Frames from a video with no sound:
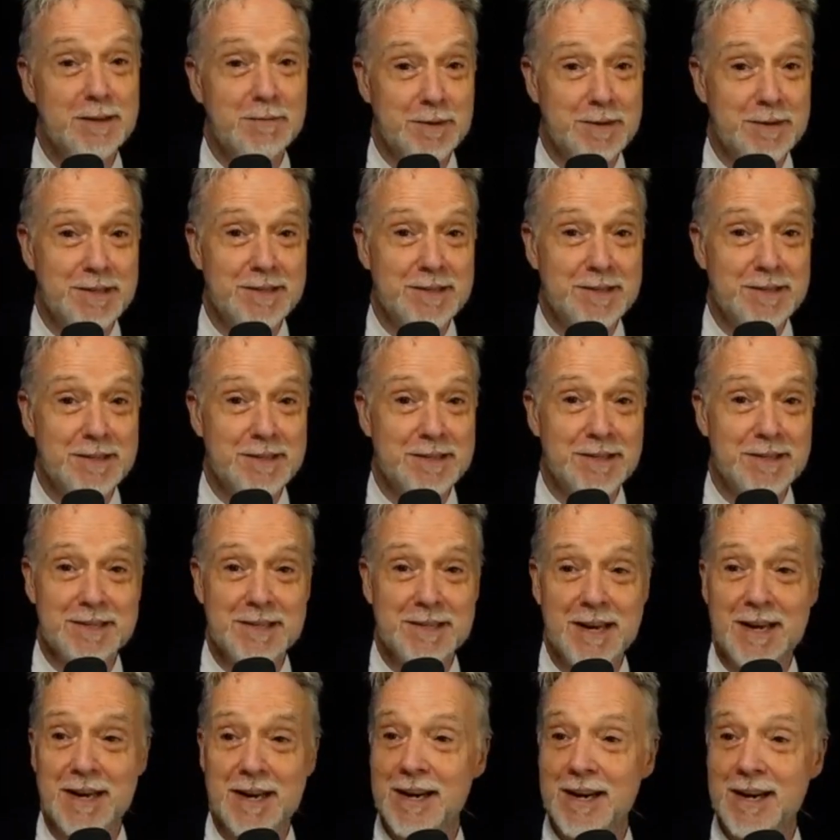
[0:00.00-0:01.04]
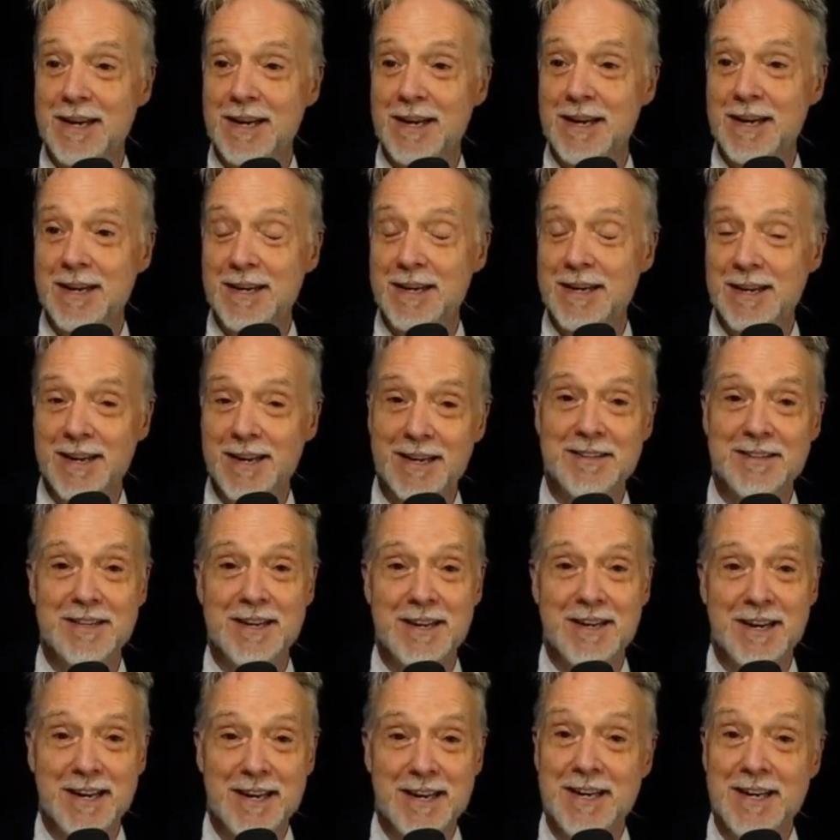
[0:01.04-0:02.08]
companies such as AI, uh,
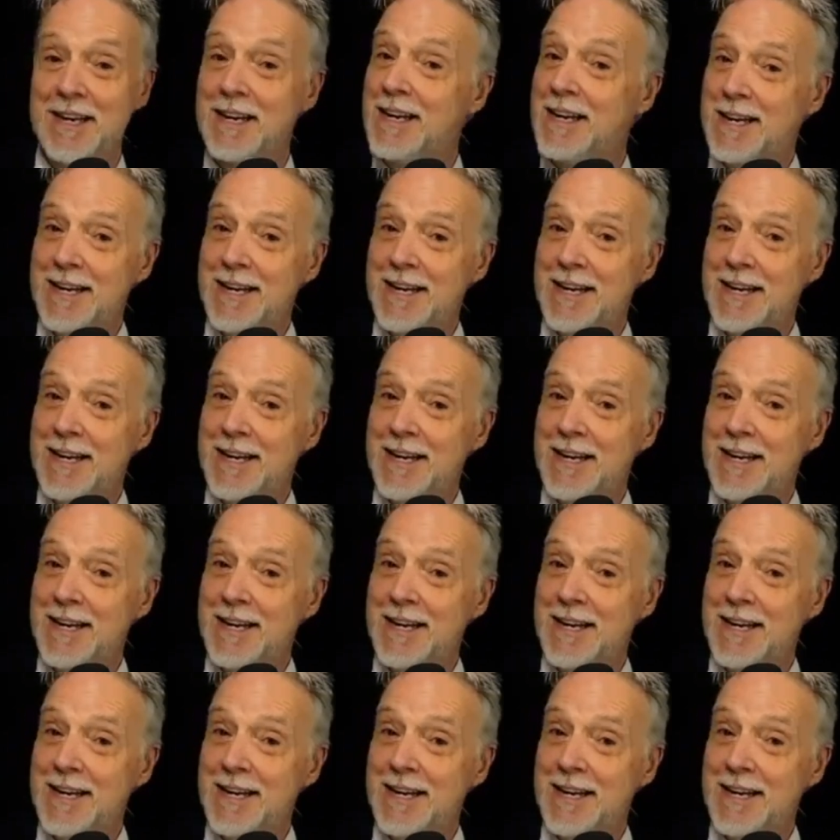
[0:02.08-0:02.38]
XAI,